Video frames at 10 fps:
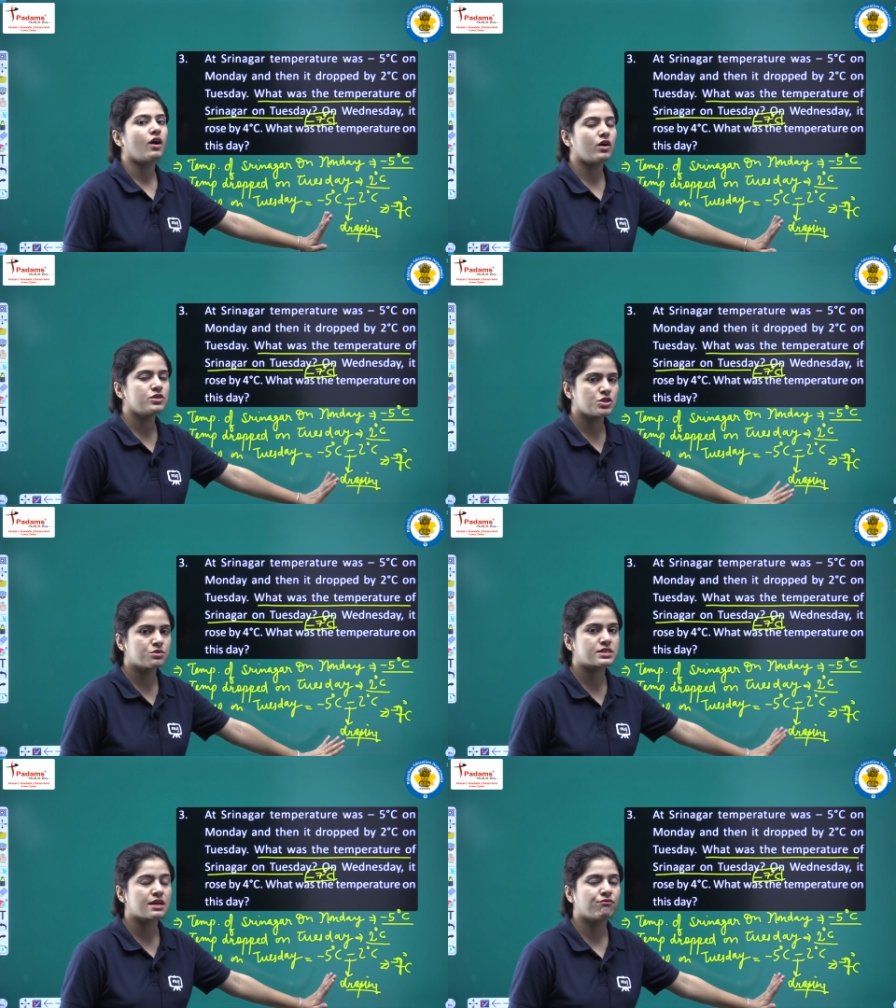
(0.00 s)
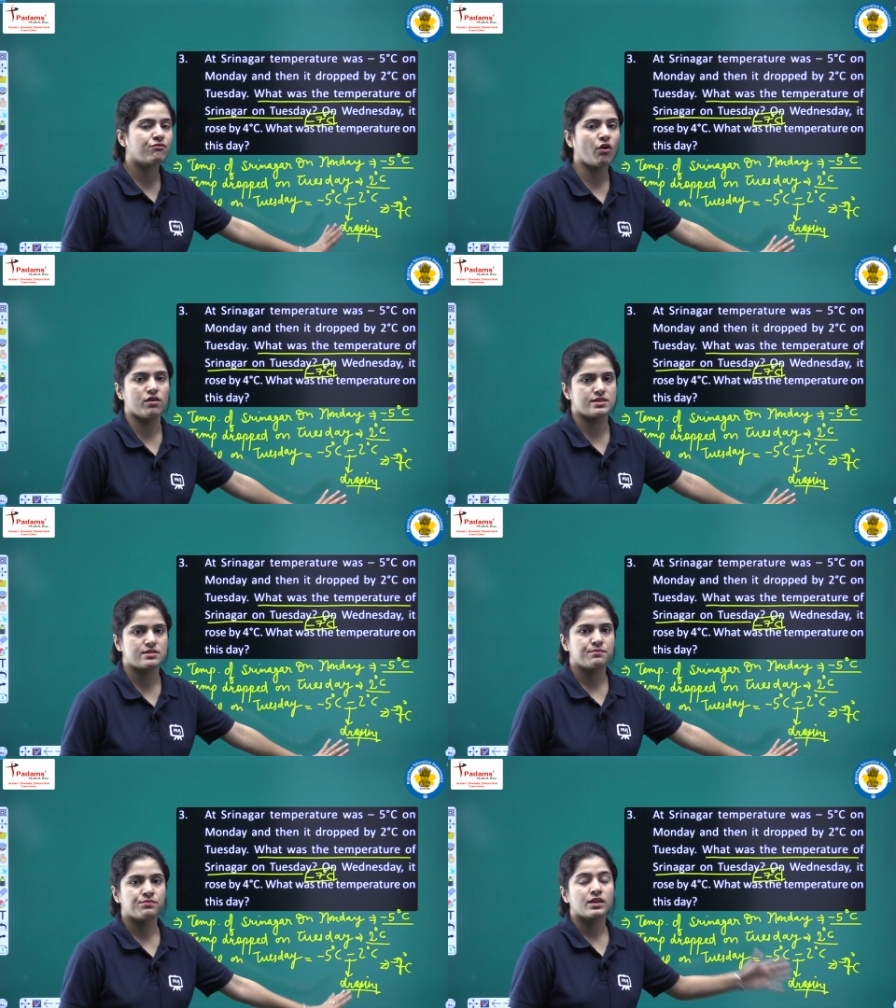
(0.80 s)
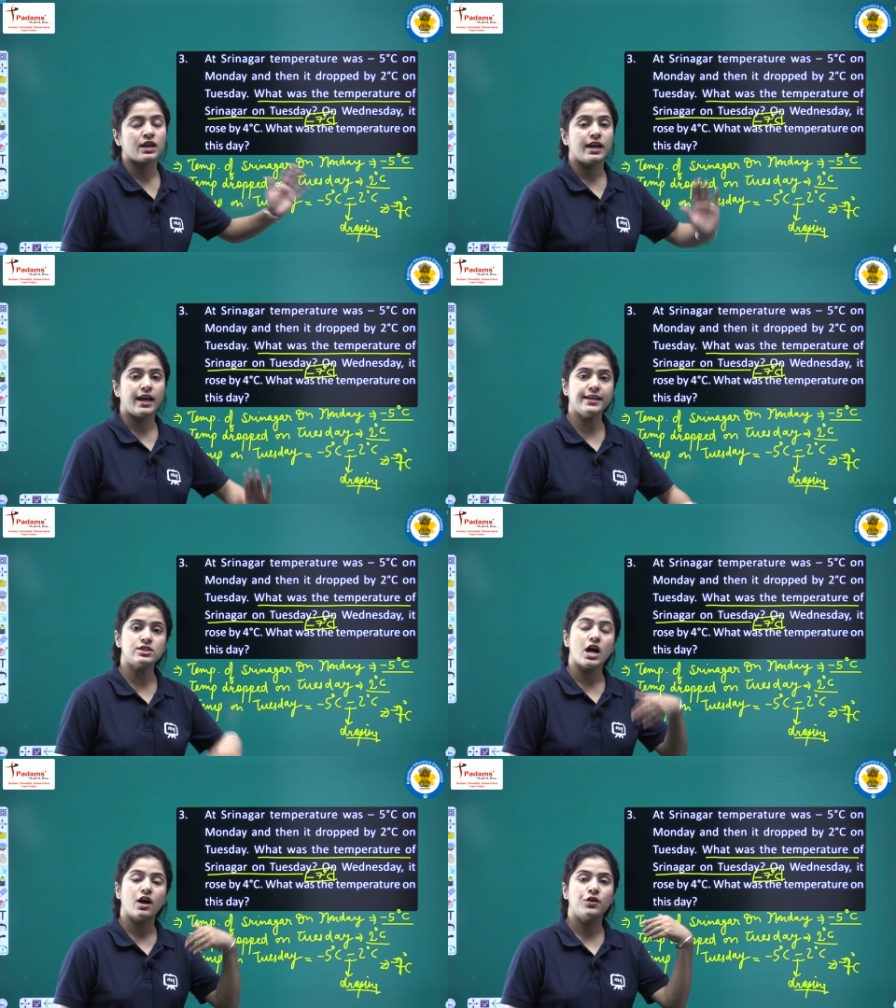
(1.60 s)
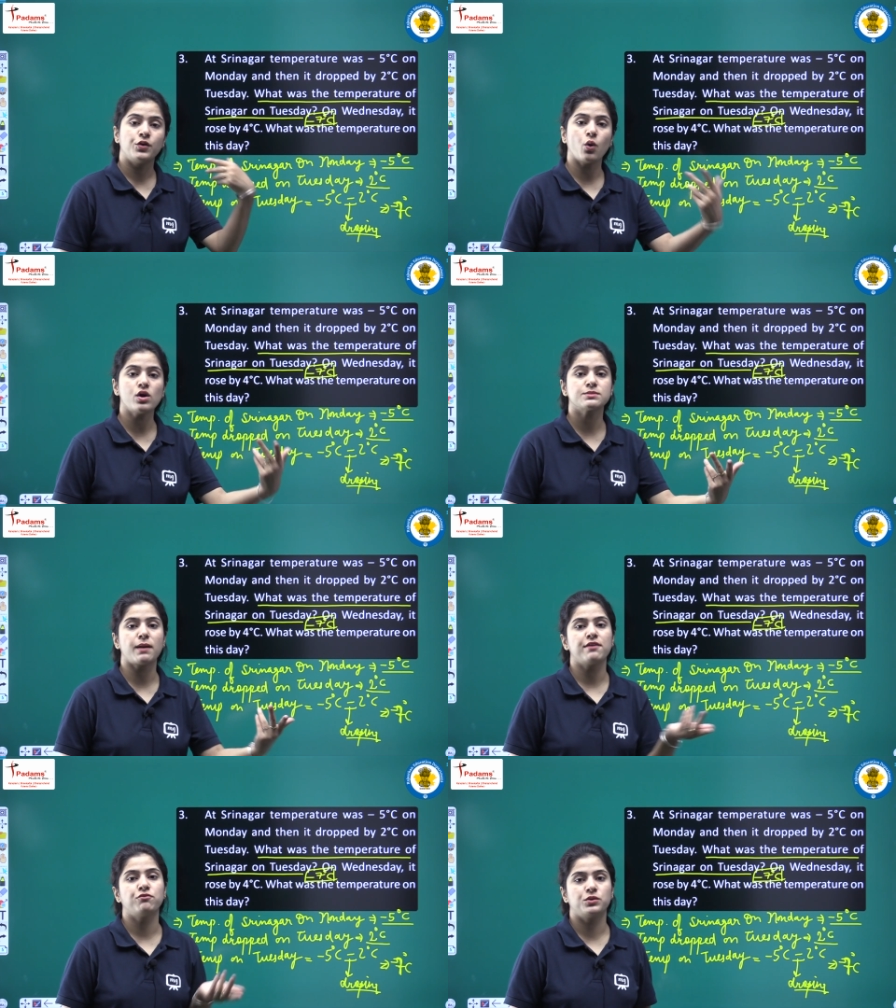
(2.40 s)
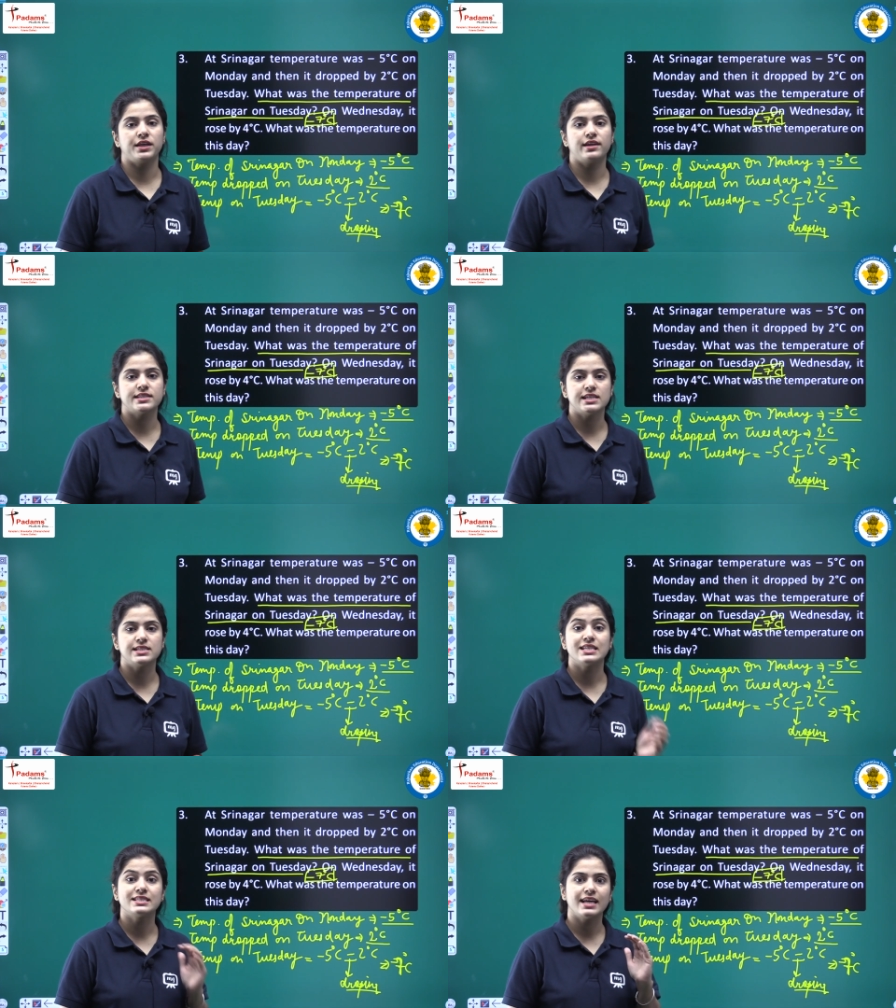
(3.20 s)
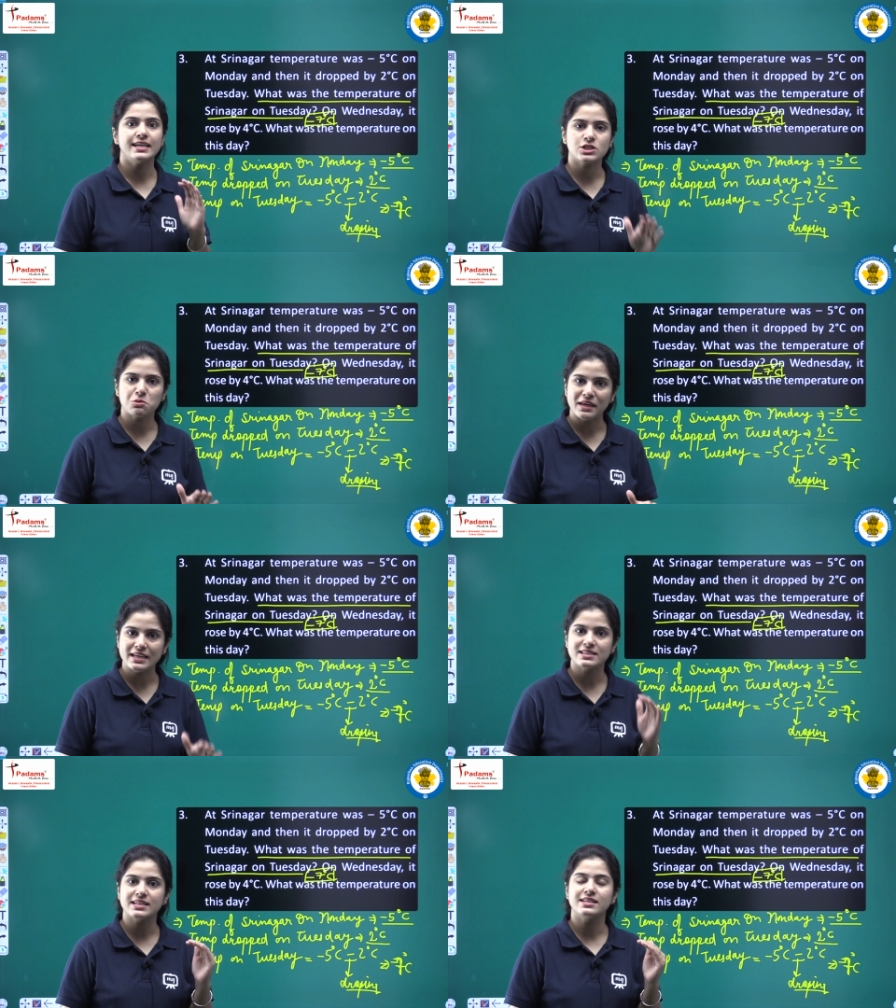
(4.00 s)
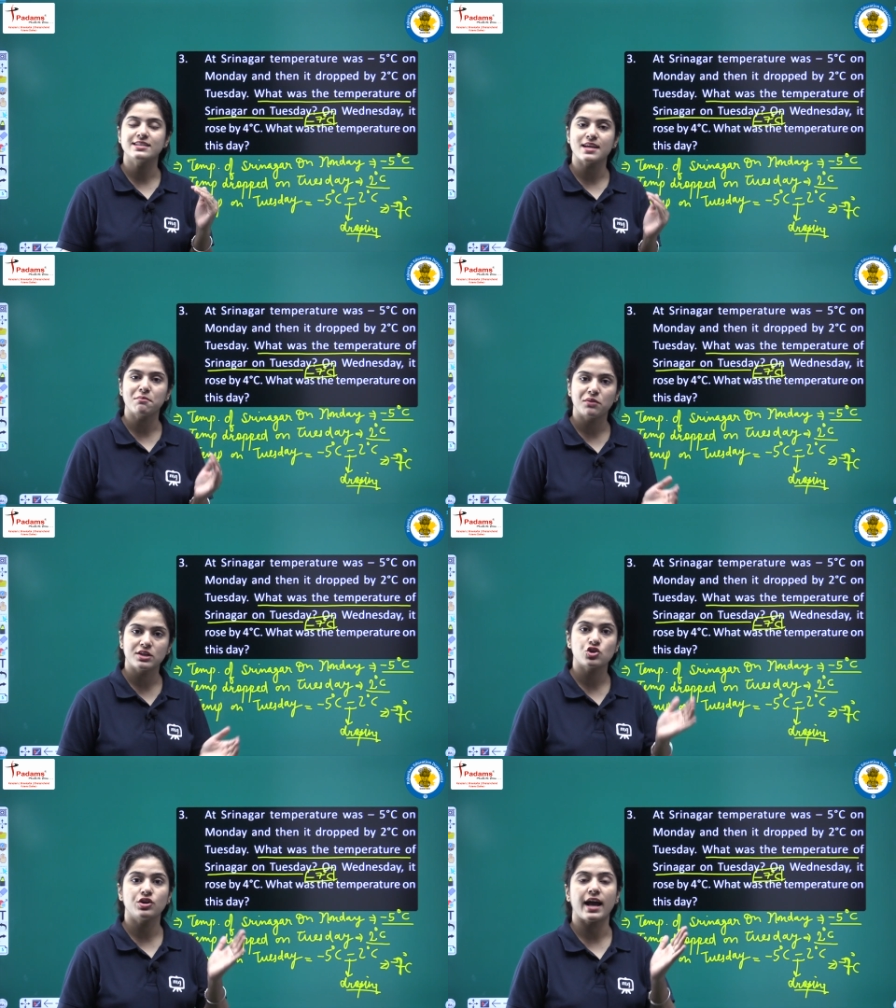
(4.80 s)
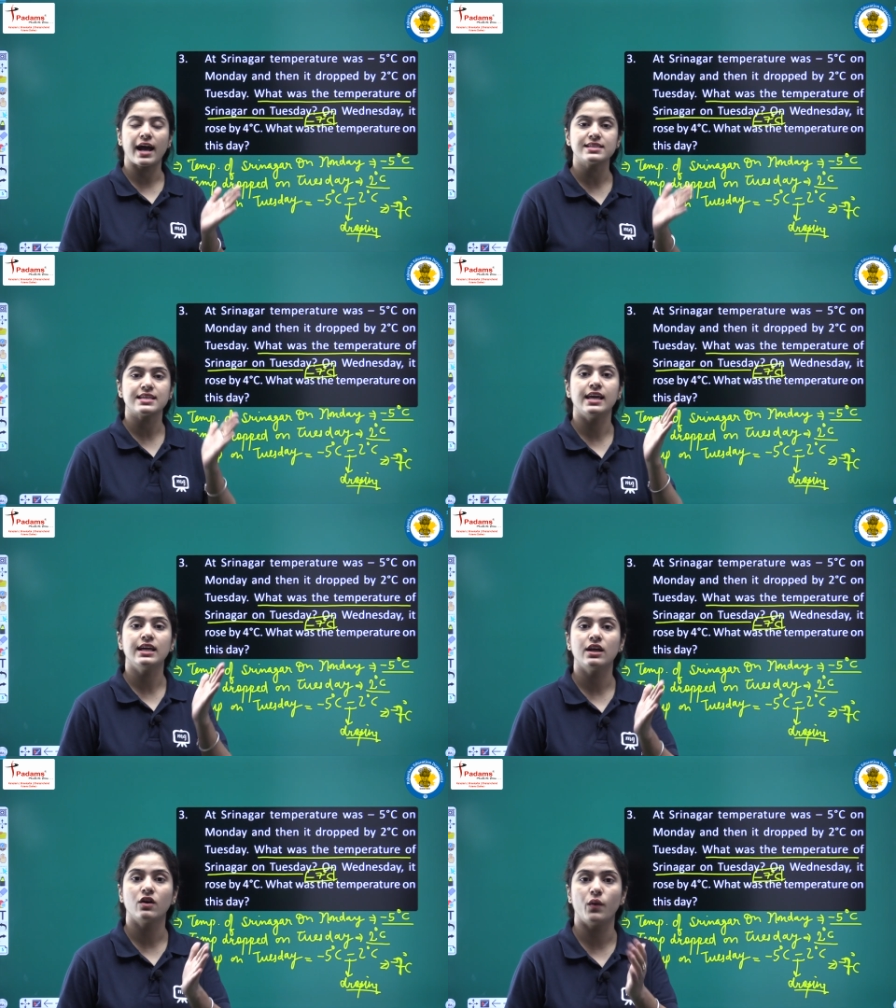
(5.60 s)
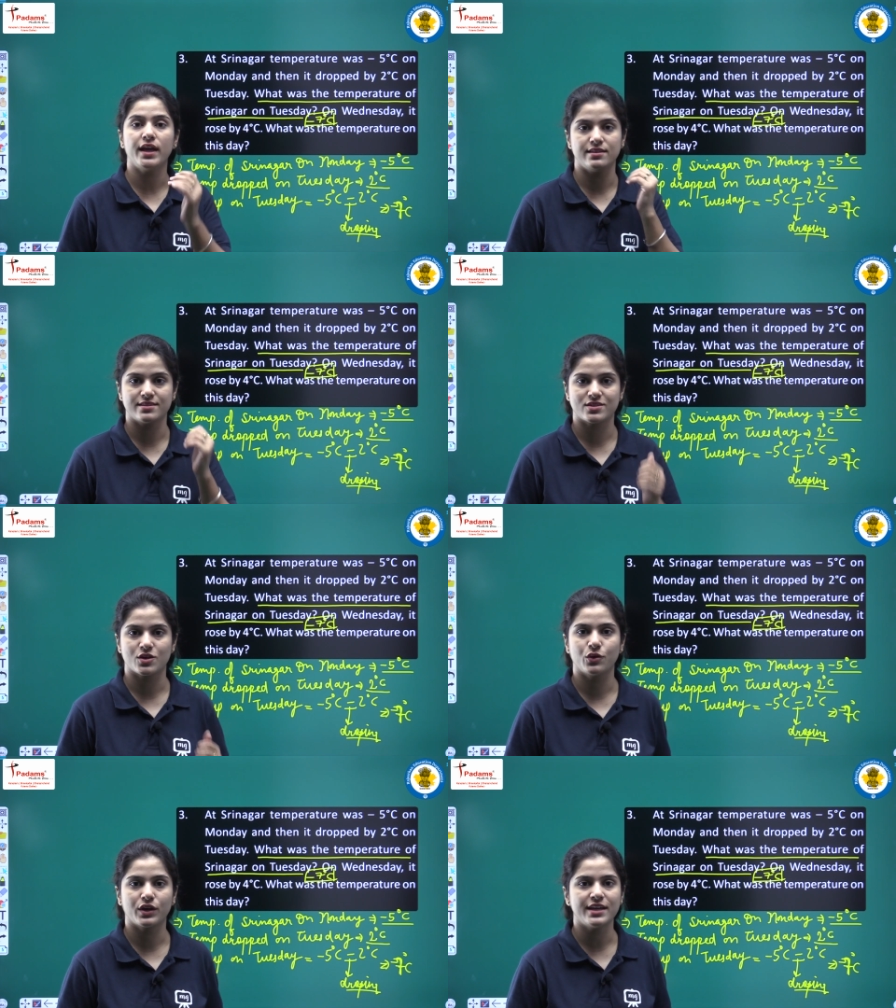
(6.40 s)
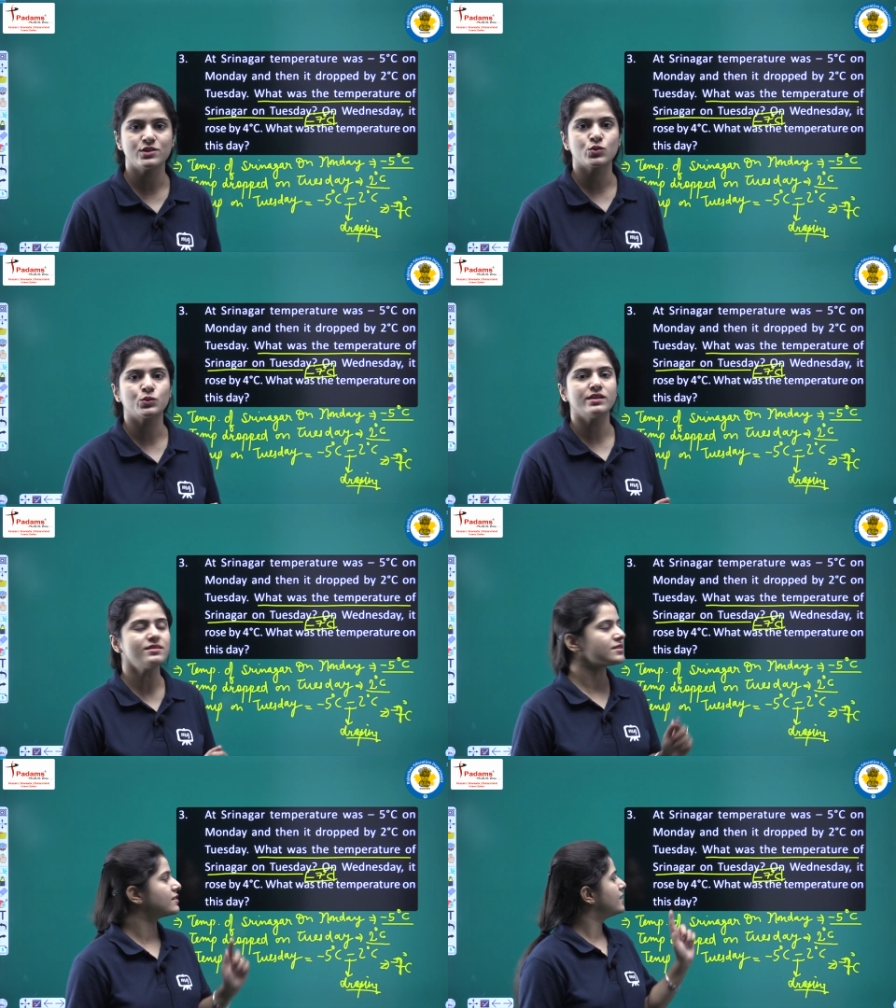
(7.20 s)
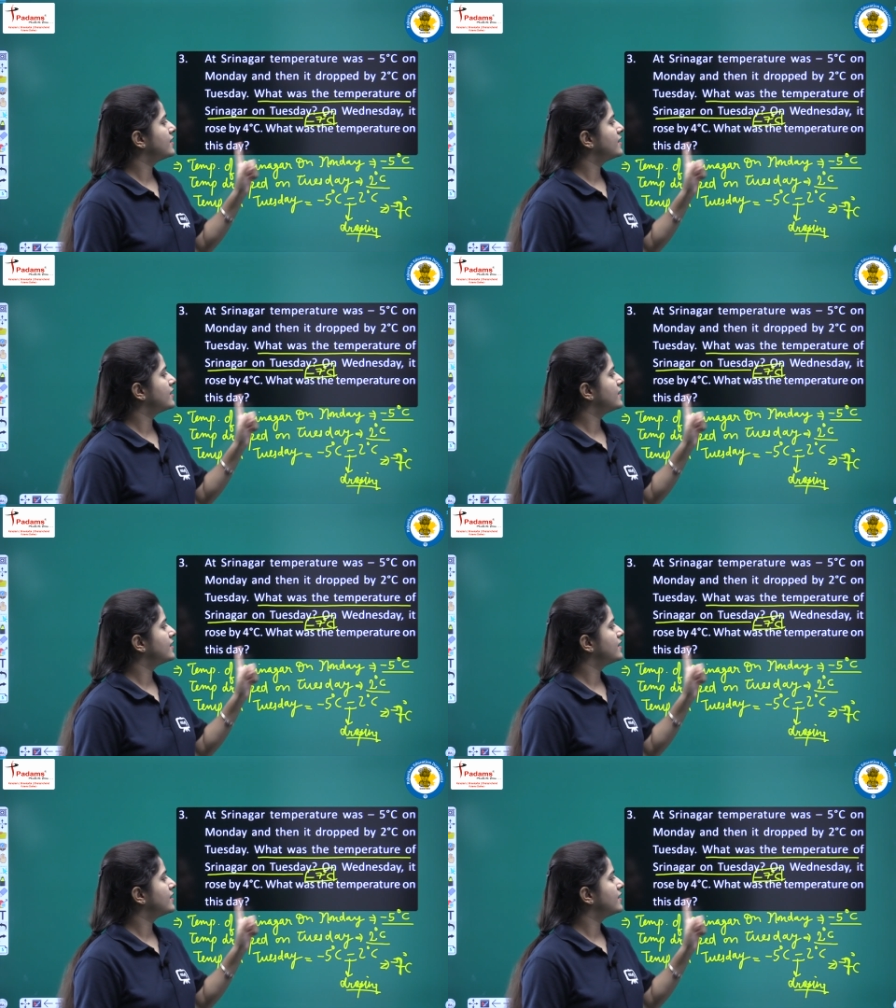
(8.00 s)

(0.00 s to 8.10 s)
on Tuesday was it rose by 4 degrees Celsius it means that the temperature has increased okay students.